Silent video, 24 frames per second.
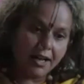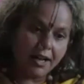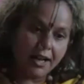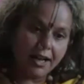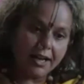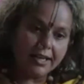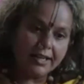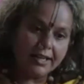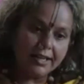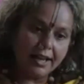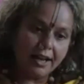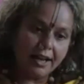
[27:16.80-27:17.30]

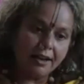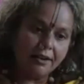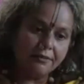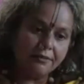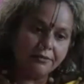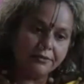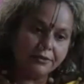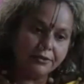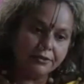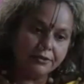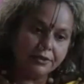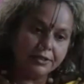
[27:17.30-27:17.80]
her love
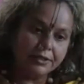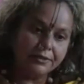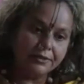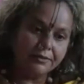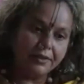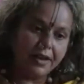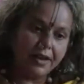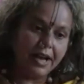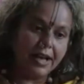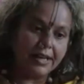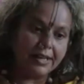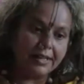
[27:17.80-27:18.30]
to the
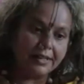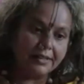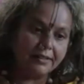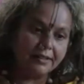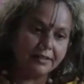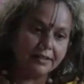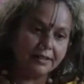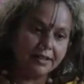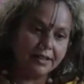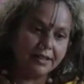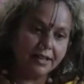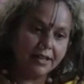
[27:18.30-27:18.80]
divine,
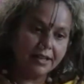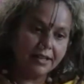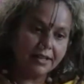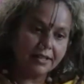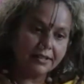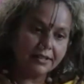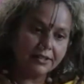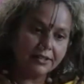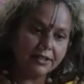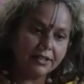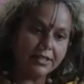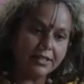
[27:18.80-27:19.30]

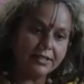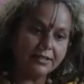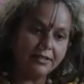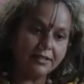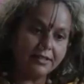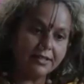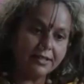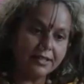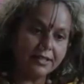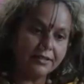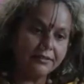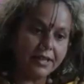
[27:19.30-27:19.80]
she's
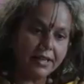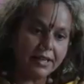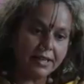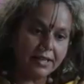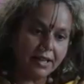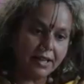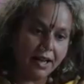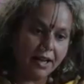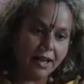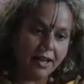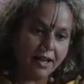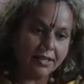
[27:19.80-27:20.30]

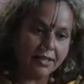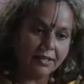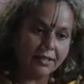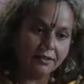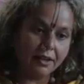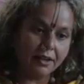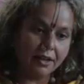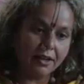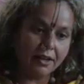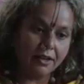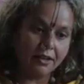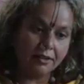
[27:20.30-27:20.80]
receiving
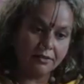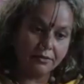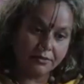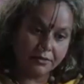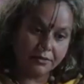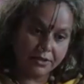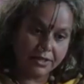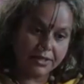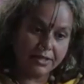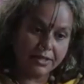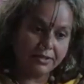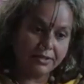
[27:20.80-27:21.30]

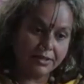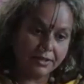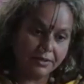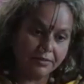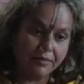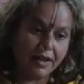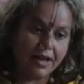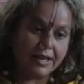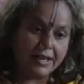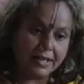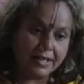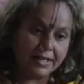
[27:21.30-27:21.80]
the
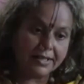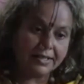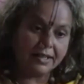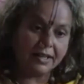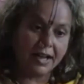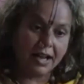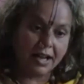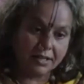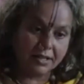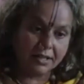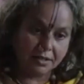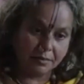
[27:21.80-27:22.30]
divine as her
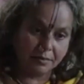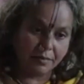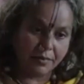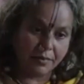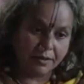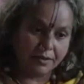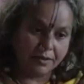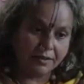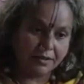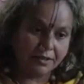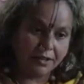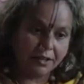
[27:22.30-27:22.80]

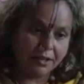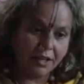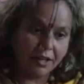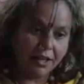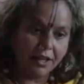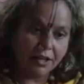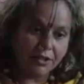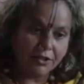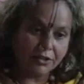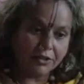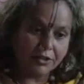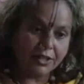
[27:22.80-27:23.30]
husband.
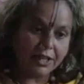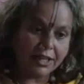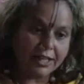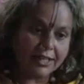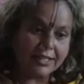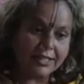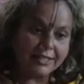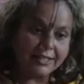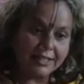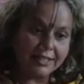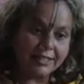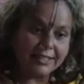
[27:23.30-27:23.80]
So there
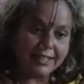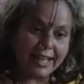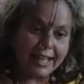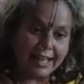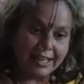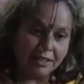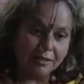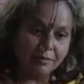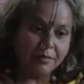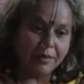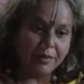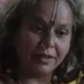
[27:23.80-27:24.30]
is this
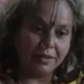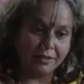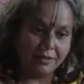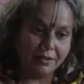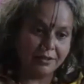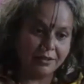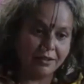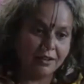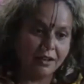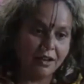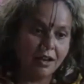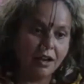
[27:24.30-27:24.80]

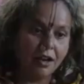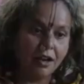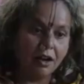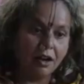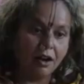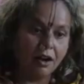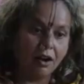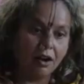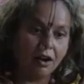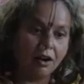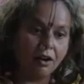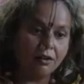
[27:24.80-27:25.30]
element
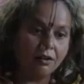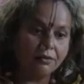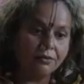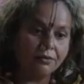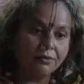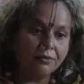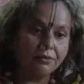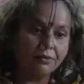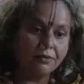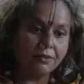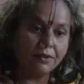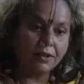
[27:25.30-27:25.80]

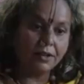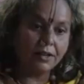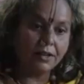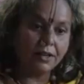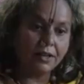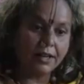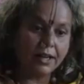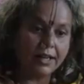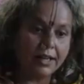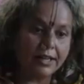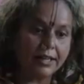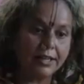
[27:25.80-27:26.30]
of
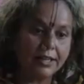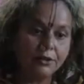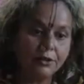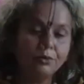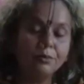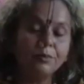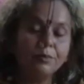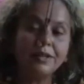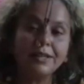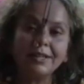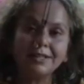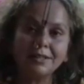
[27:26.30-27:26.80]
a
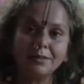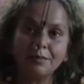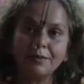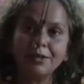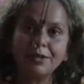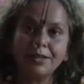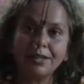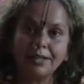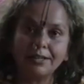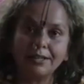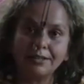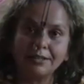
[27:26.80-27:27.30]
human
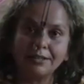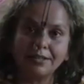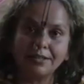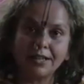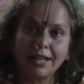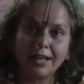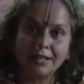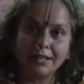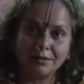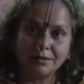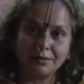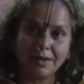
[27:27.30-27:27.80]
experience
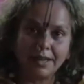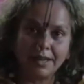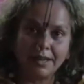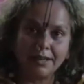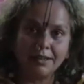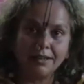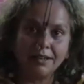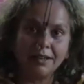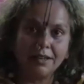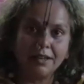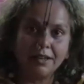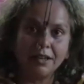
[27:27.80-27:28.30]
as
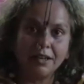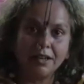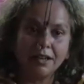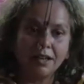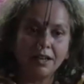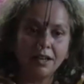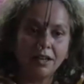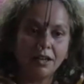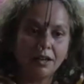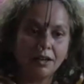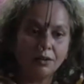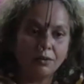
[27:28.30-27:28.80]
well,
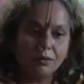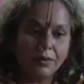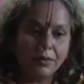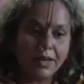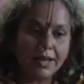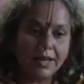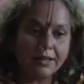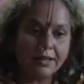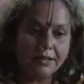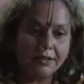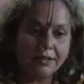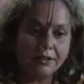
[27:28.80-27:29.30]

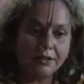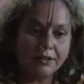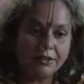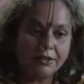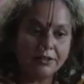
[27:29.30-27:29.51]
where,